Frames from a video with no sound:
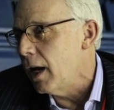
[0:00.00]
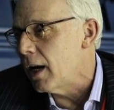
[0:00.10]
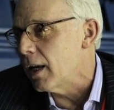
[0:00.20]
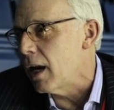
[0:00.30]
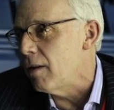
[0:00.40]

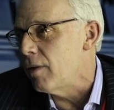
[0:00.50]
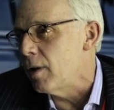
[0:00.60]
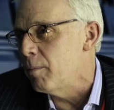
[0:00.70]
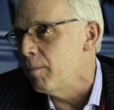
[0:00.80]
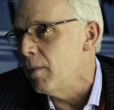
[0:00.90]
and I gave
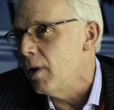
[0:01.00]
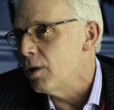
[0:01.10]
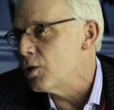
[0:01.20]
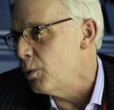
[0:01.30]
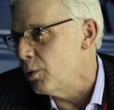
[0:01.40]
him
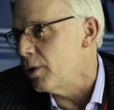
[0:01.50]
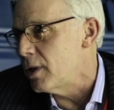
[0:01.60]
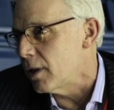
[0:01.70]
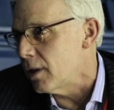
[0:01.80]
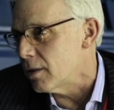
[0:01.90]
200
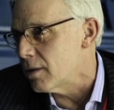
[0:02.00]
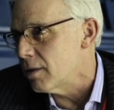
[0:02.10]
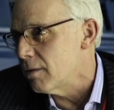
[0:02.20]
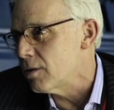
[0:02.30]
tickets.